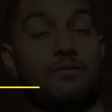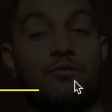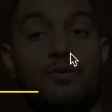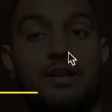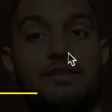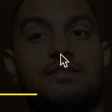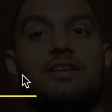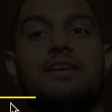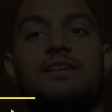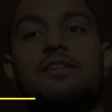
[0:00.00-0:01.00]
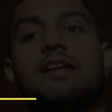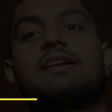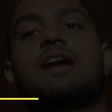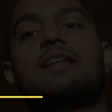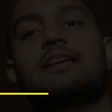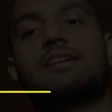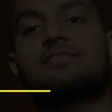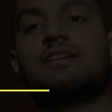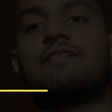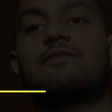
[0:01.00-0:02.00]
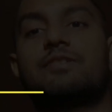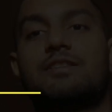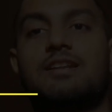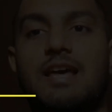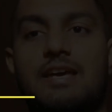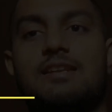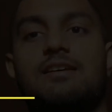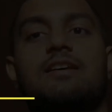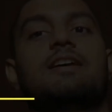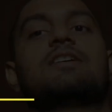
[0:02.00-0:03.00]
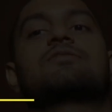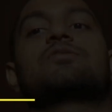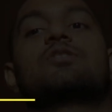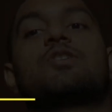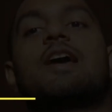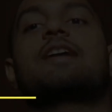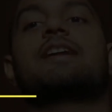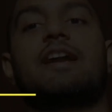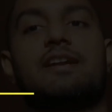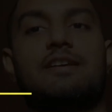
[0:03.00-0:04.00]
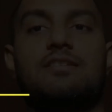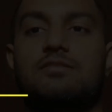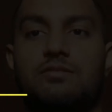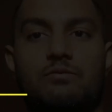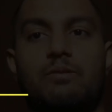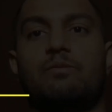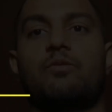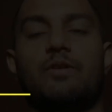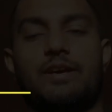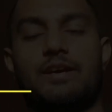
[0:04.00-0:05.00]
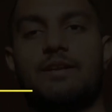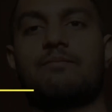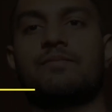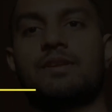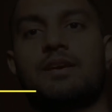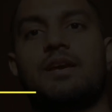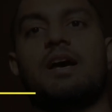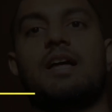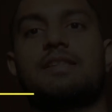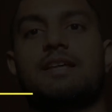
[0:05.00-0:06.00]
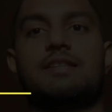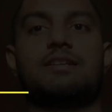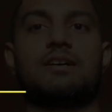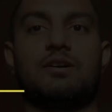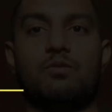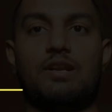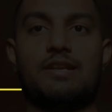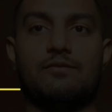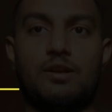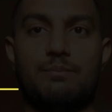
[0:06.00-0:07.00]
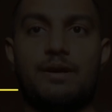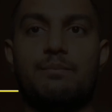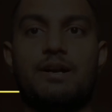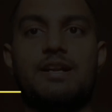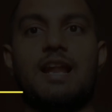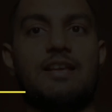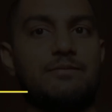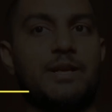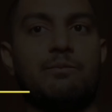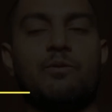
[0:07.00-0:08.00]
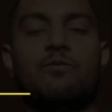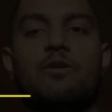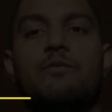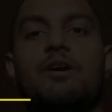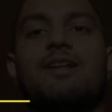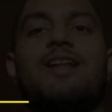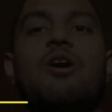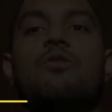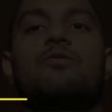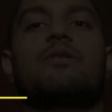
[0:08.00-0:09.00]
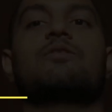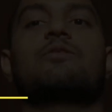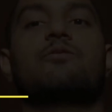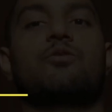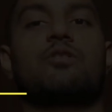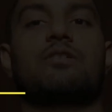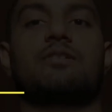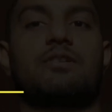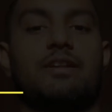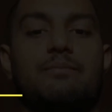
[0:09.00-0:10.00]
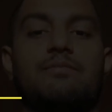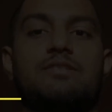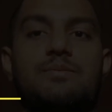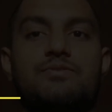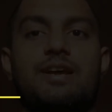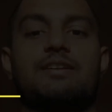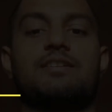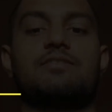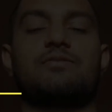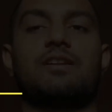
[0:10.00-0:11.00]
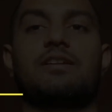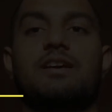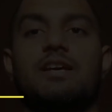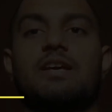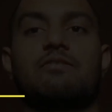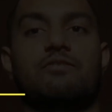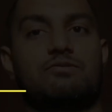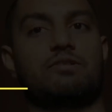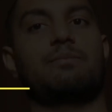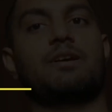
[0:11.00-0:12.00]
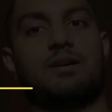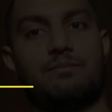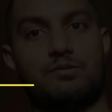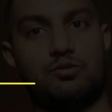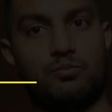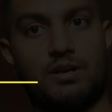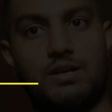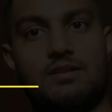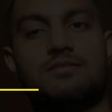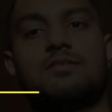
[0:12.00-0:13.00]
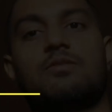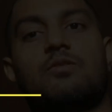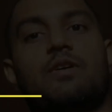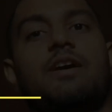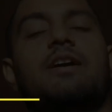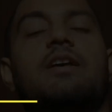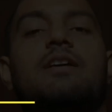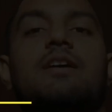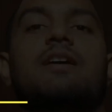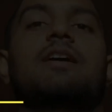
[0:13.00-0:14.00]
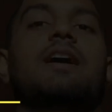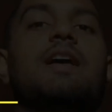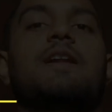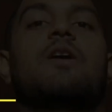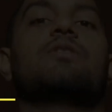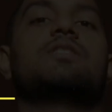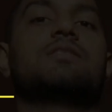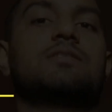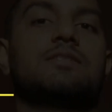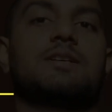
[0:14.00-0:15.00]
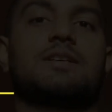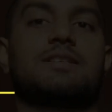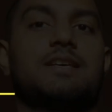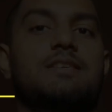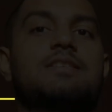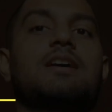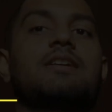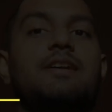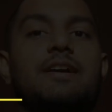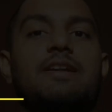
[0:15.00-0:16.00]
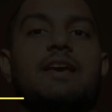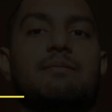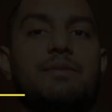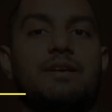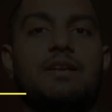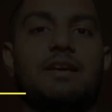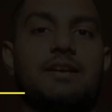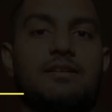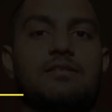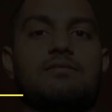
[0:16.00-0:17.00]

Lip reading: from 14 3, then I think it's left with 9. So the 9 candies will be over here, and then the one big bundle has been removed from here. Now from the 4 you can subtract this one, which will become 2 bundles over here, and now this 600 can be like